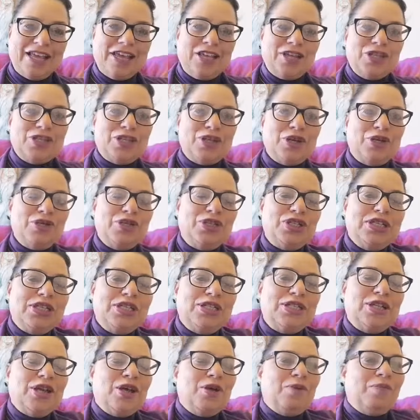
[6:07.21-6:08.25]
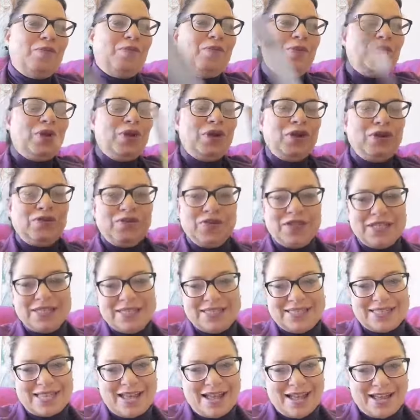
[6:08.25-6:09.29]
So just move
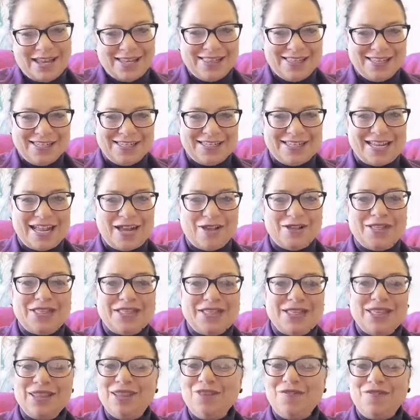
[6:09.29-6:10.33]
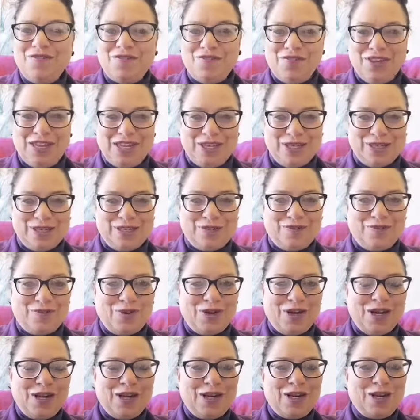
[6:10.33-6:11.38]
aside the doubts and the fears for
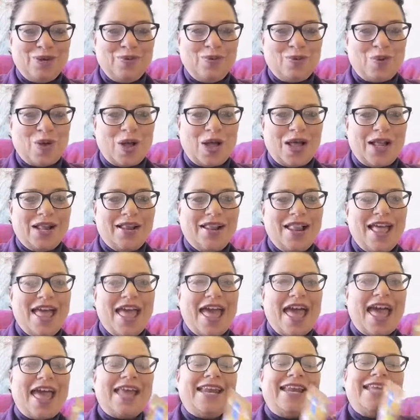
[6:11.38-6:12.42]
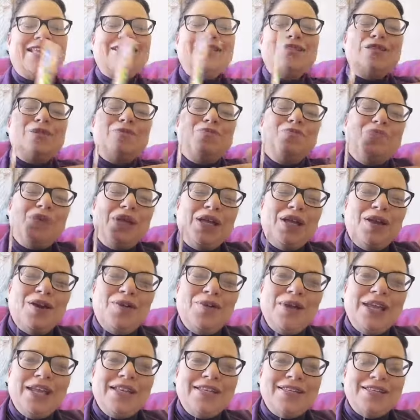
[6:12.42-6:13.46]
a little while and
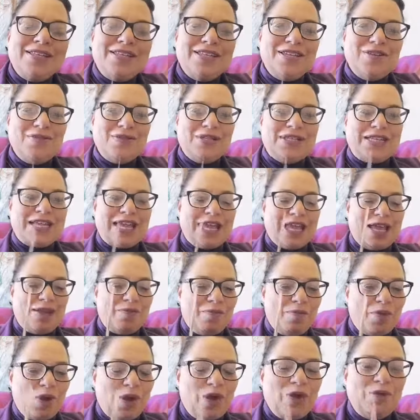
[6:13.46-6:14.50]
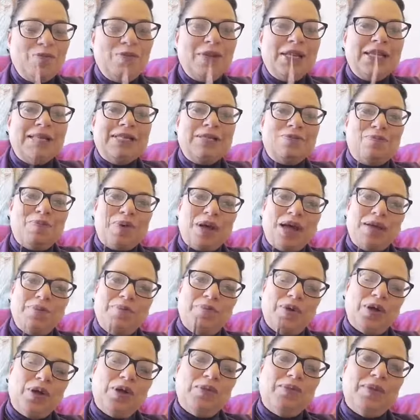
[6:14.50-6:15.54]
experience your day moment by
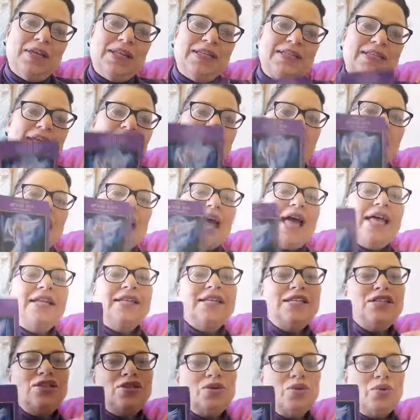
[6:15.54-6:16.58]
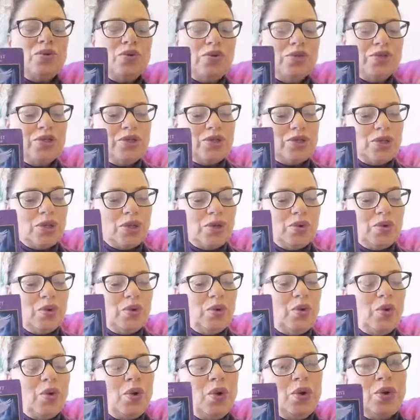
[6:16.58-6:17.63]
moment. And it's also
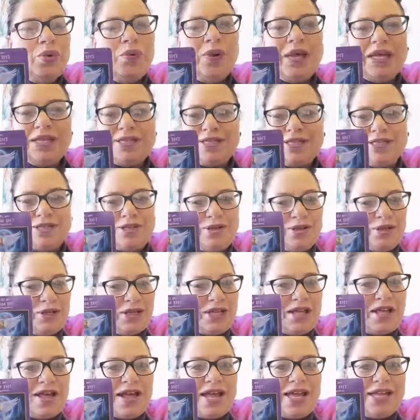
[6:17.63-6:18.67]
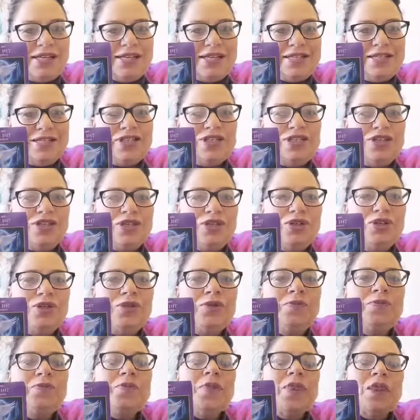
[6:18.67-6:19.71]
always good guidance
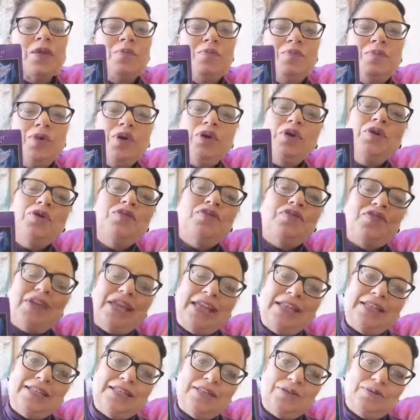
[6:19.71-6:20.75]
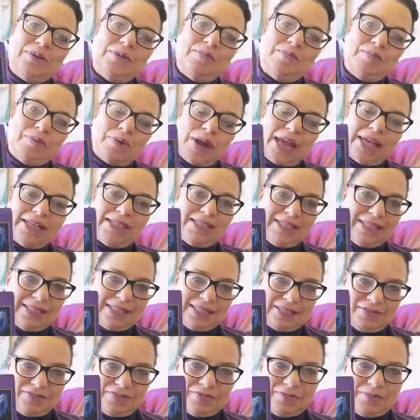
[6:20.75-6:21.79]
to move into a practice
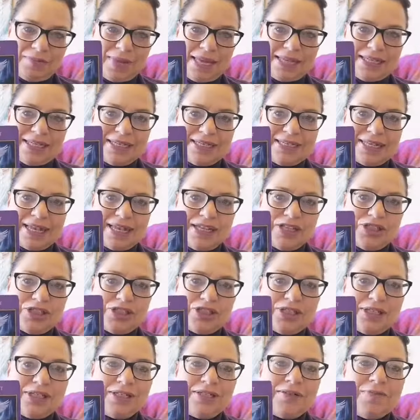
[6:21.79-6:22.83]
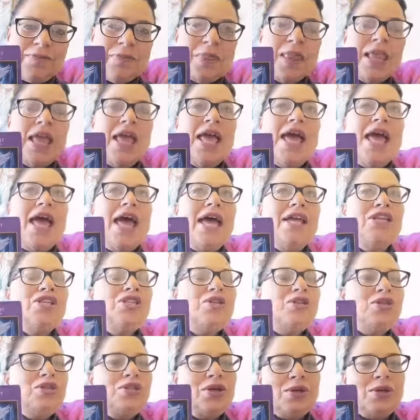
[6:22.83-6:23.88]
of meditation. And
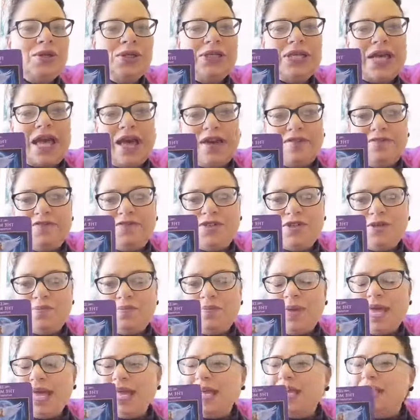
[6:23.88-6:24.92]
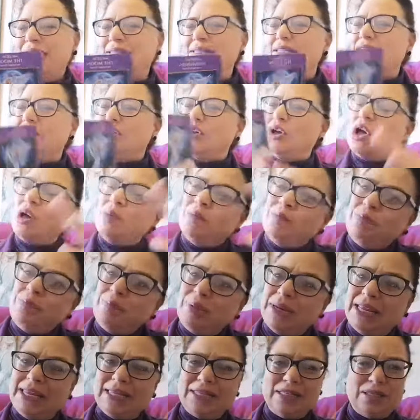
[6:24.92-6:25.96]
you don't have to make it a
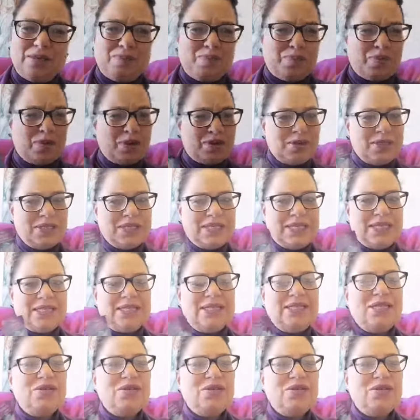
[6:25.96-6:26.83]
complex process.